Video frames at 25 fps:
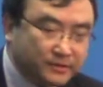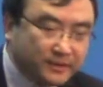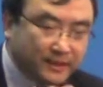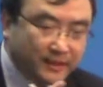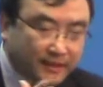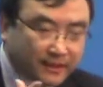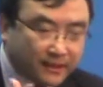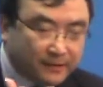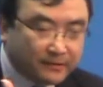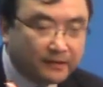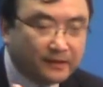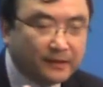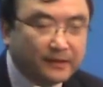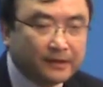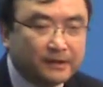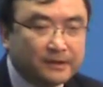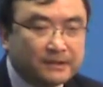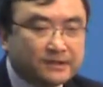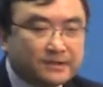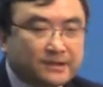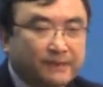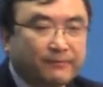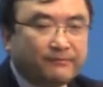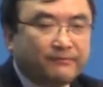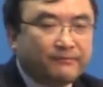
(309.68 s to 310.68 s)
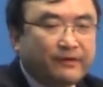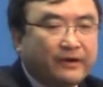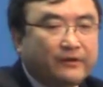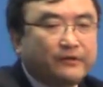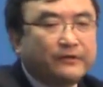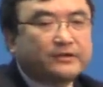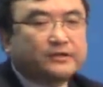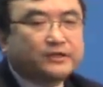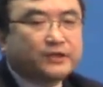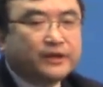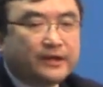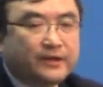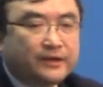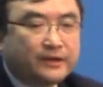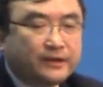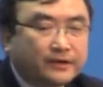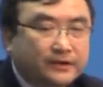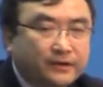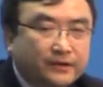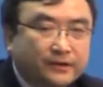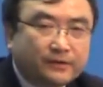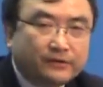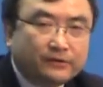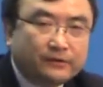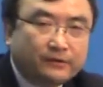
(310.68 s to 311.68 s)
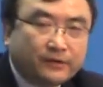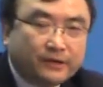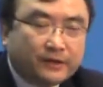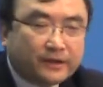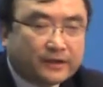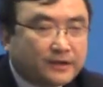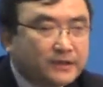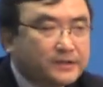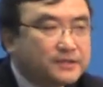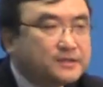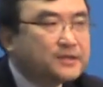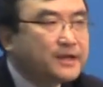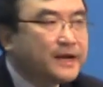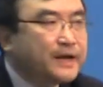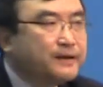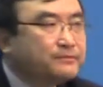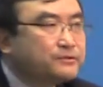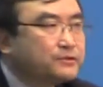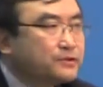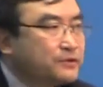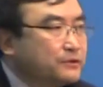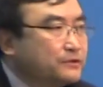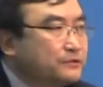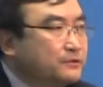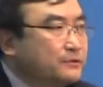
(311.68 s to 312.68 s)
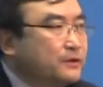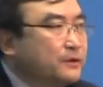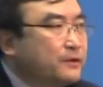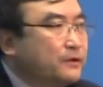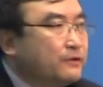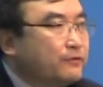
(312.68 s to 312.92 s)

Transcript: are some very general conceptual